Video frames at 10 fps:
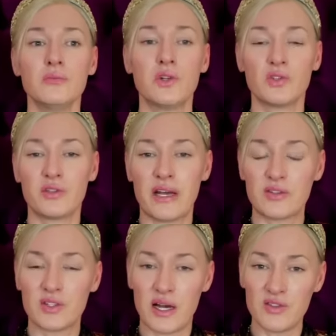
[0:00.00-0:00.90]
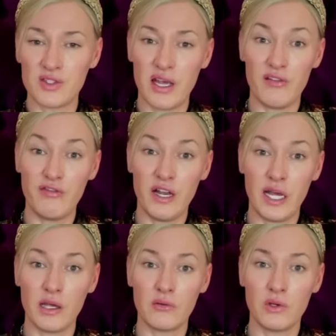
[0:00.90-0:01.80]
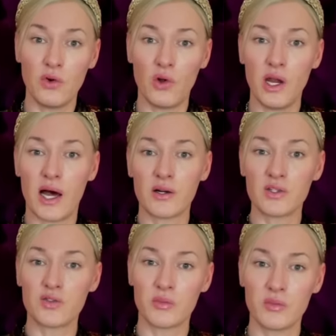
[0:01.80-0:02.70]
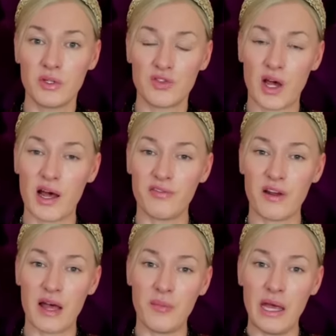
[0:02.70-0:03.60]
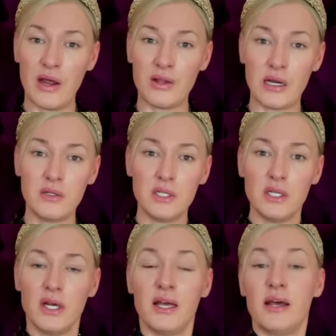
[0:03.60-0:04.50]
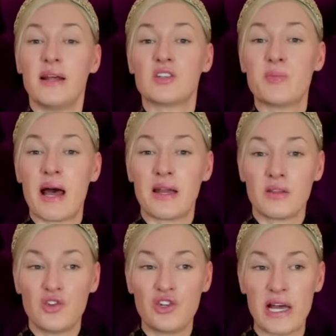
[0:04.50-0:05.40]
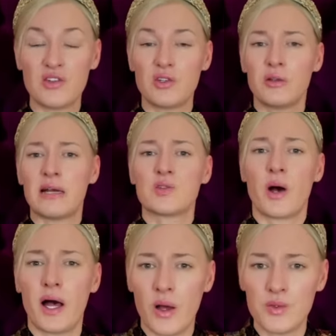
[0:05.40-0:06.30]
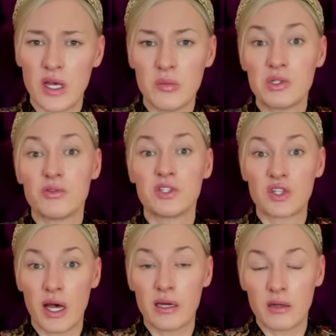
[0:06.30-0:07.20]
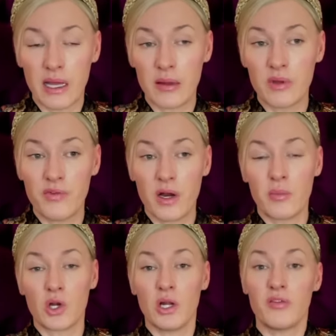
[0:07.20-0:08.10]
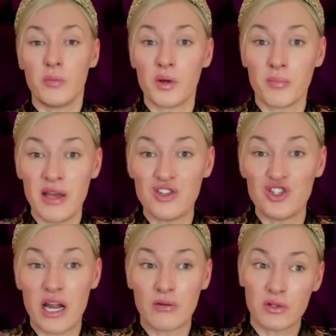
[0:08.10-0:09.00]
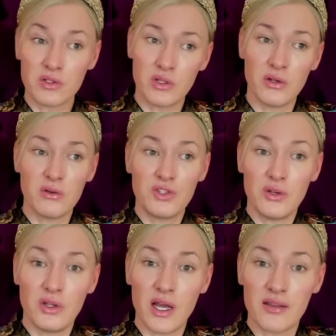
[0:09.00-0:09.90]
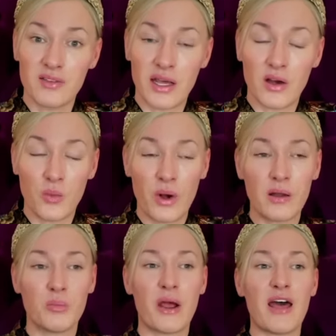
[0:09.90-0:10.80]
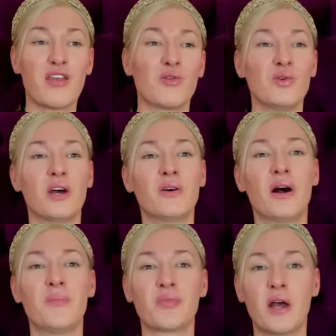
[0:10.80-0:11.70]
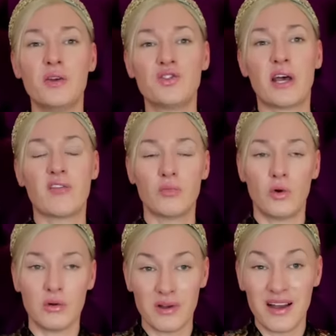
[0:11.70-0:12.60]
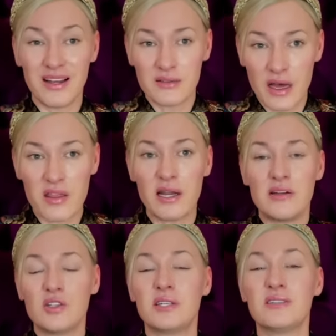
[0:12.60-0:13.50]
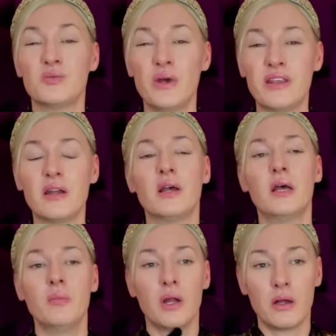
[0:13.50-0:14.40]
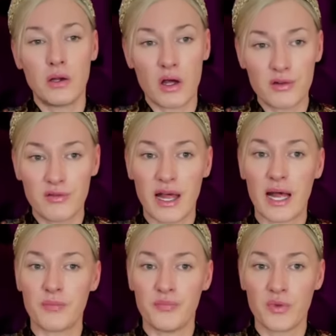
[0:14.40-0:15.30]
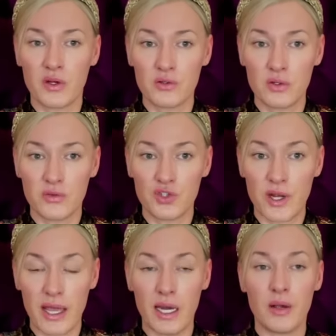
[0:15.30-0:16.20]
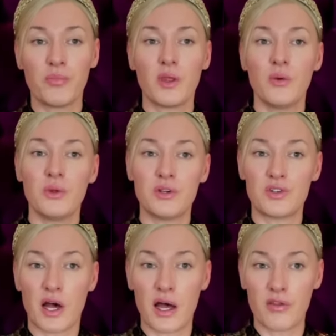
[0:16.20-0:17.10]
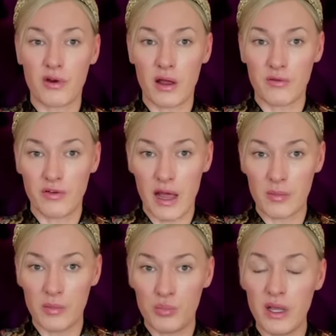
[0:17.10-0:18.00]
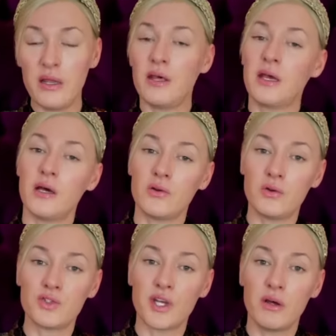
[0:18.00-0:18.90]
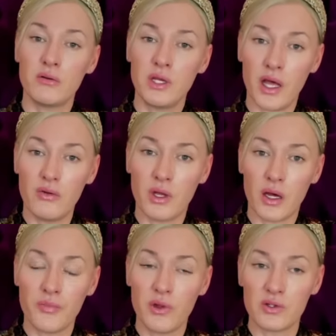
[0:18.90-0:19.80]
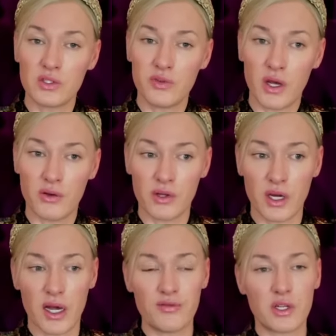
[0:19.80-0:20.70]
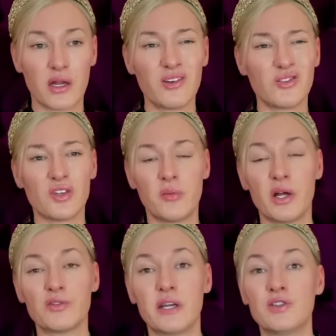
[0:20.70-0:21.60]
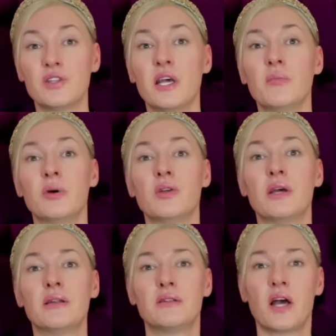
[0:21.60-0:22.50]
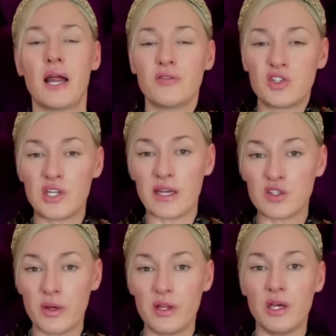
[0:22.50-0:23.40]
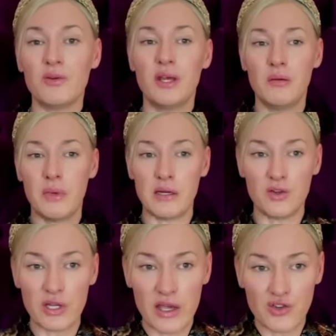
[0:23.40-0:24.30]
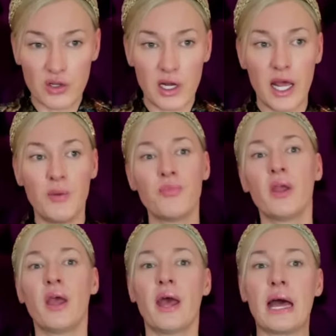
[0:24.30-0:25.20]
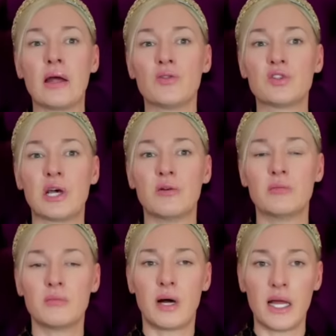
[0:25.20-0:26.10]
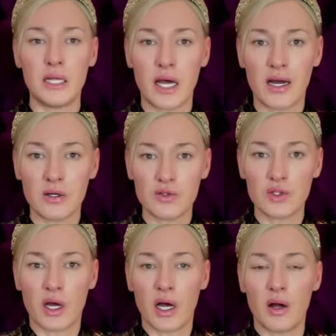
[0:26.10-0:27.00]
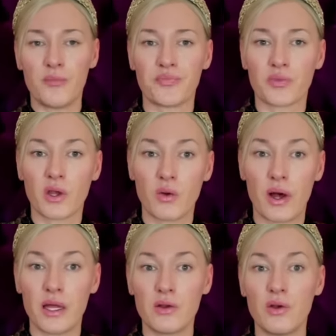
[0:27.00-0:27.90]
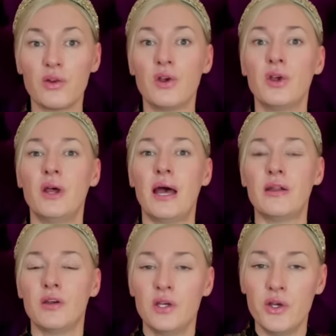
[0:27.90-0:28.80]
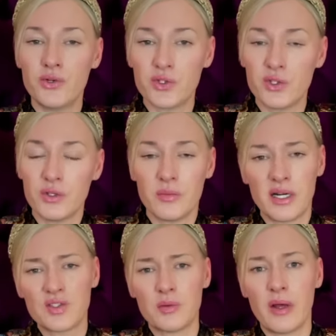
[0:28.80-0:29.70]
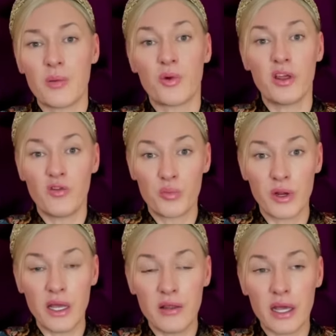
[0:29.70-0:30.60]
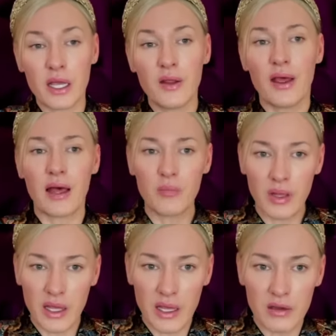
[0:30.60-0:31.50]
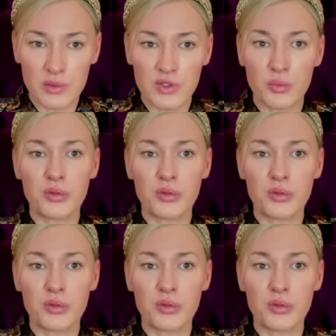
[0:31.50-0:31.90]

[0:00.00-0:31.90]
lots of exercises here, filling your lungs from the diaphragm here, and then and then expanding the chest. That's why I was able to recite "I am the very model of a modern major general" to the, to you the other day on one breath. Although I, I used to have more athleticism with it, but a lot of that sort of training with the diaphragm and breathing, and also yoga. Lots of yoga that I've done, not so much recently, but it kind of sticks with you meditationally. And so my lungs are quite good and used to the muscle memory of breathing and being able to